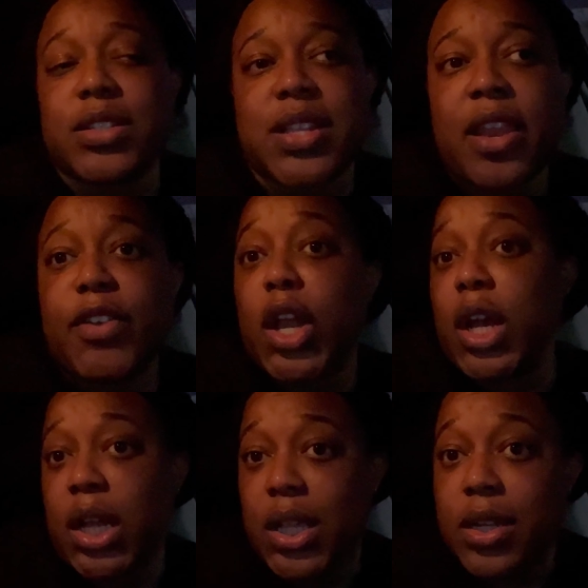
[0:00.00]
It's not even
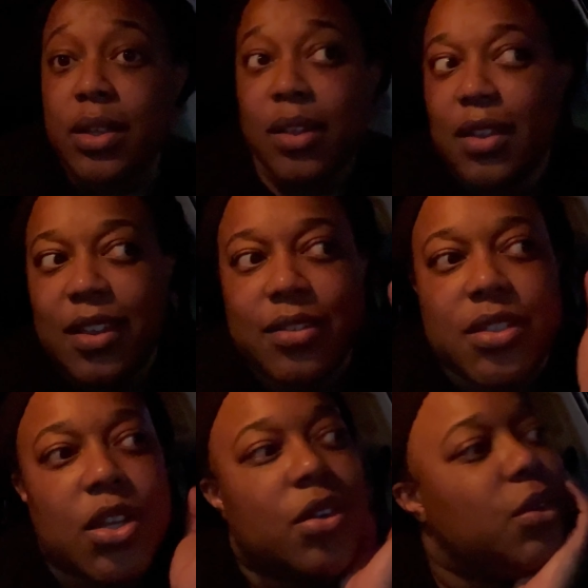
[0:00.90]
good. And
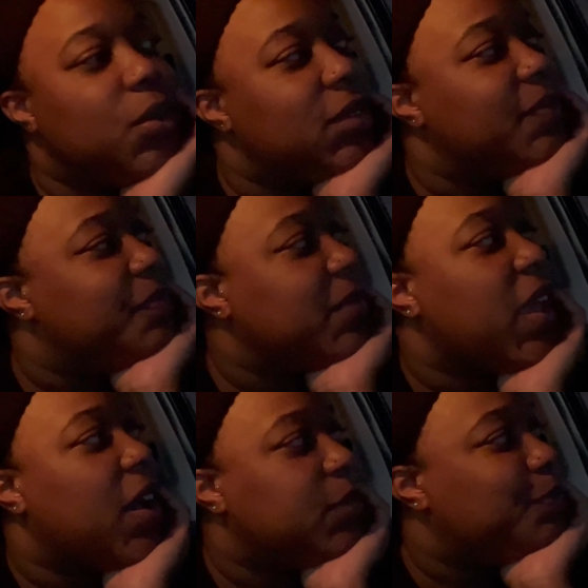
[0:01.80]
so, yeah.